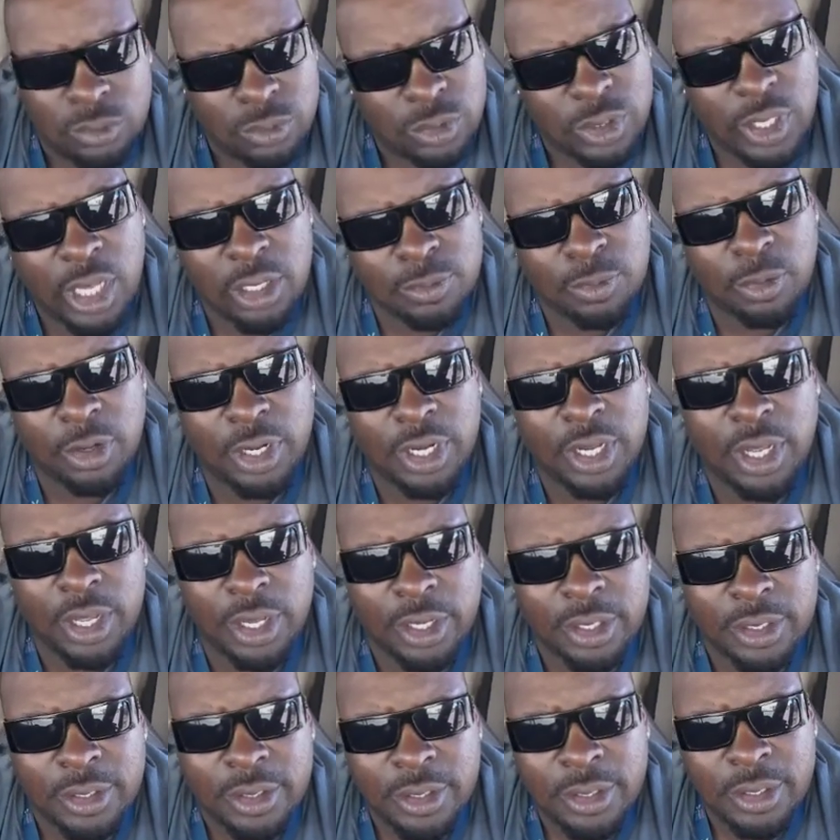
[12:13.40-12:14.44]
sounds pretty
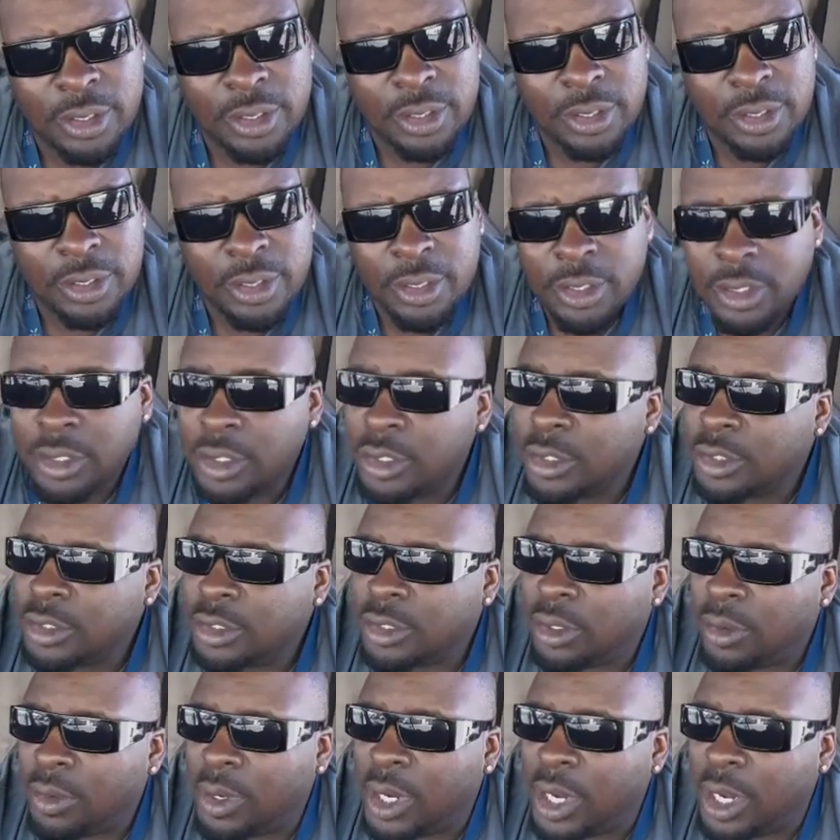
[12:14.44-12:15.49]
good.
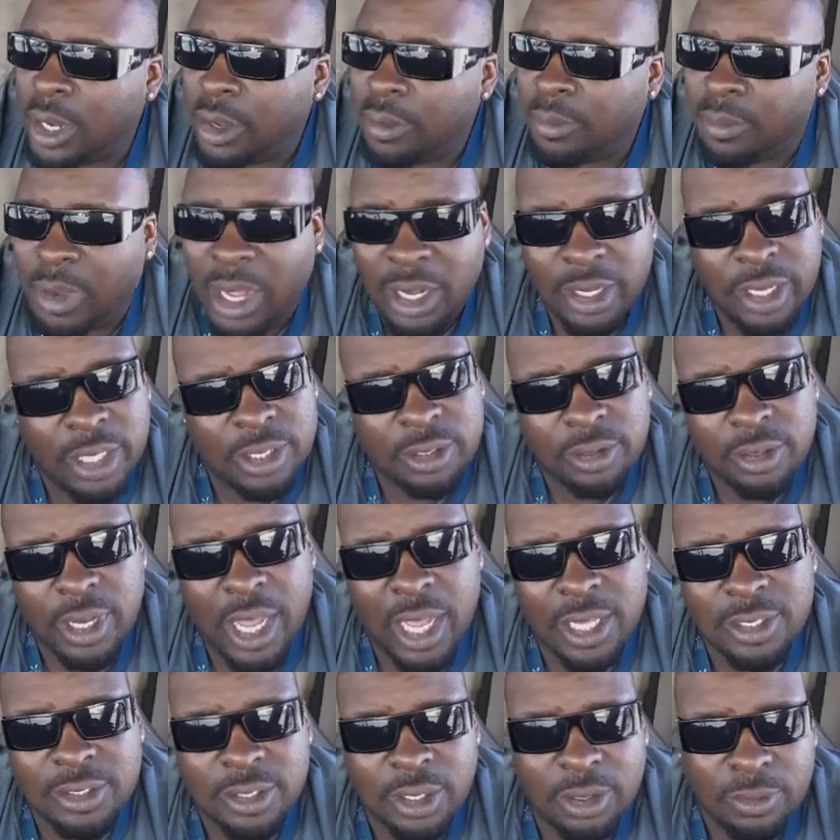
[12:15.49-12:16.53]
So I'll let you
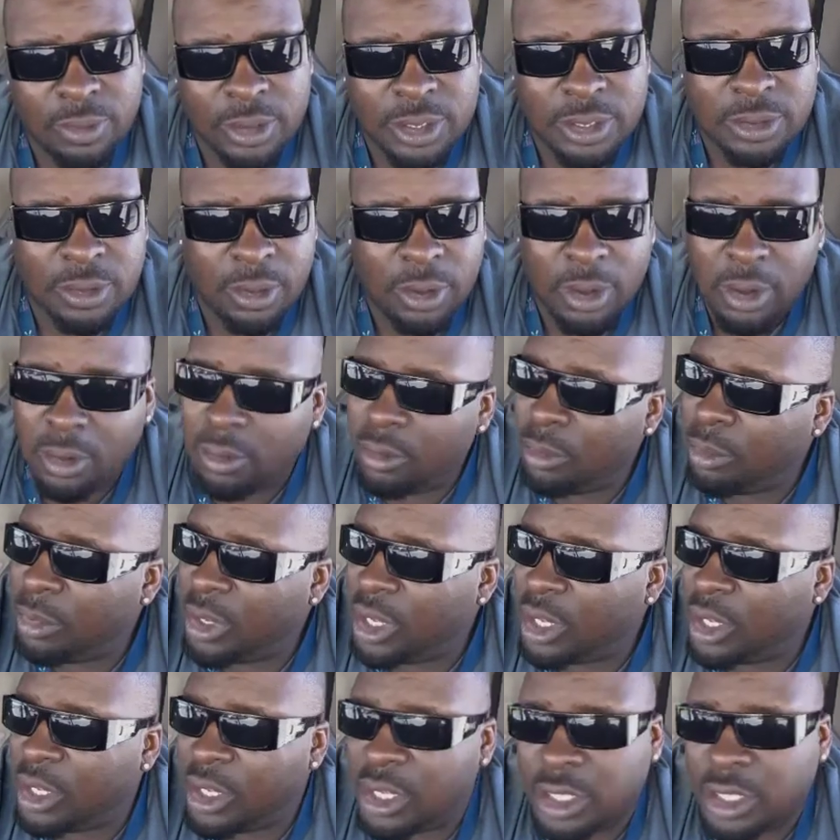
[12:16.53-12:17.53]
guys know what's going on with me.